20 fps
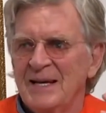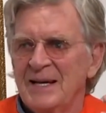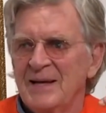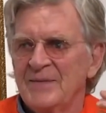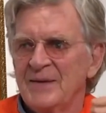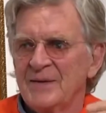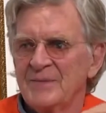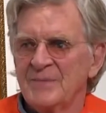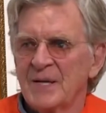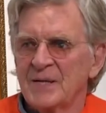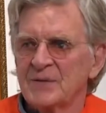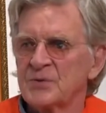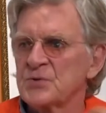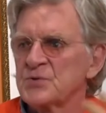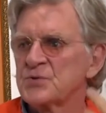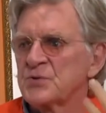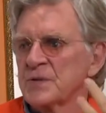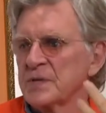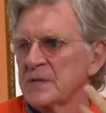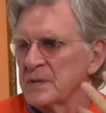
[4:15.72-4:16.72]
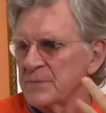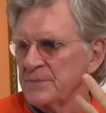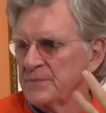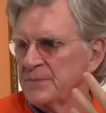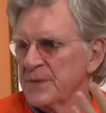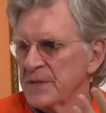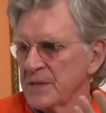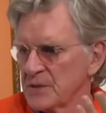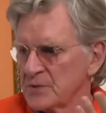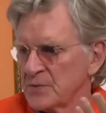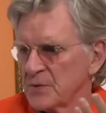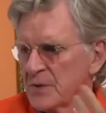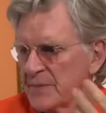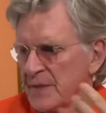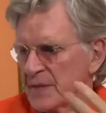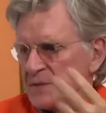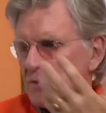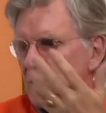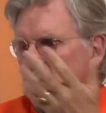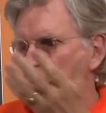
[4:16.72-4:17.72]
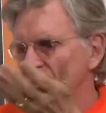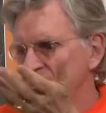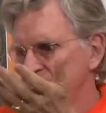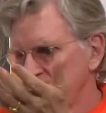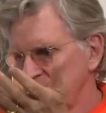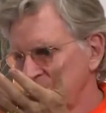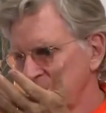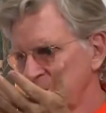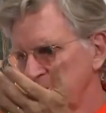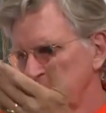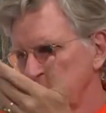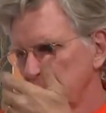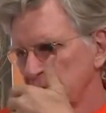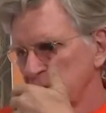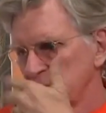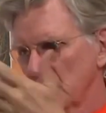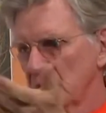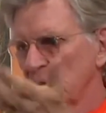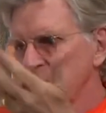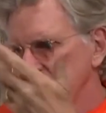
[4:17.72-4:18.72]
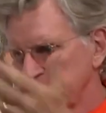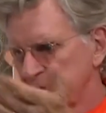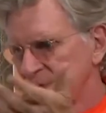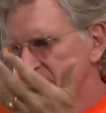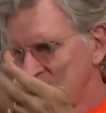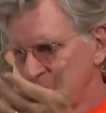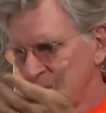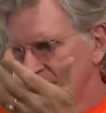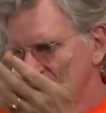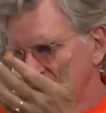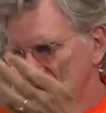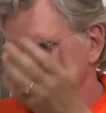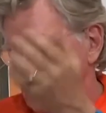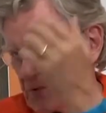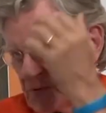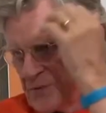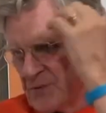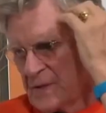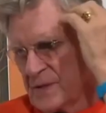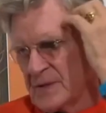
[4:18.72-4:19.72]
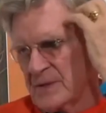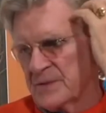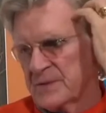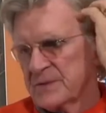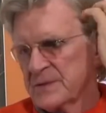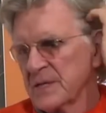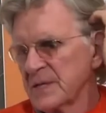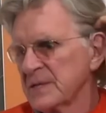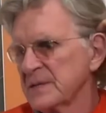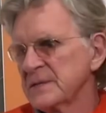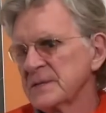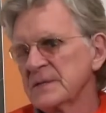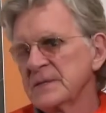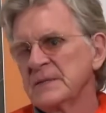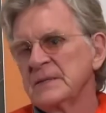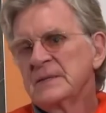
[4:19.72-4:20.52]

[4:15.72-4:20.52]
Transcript: And then Manjushri appeared to him as often, and he was always seeing Manjushri in those days.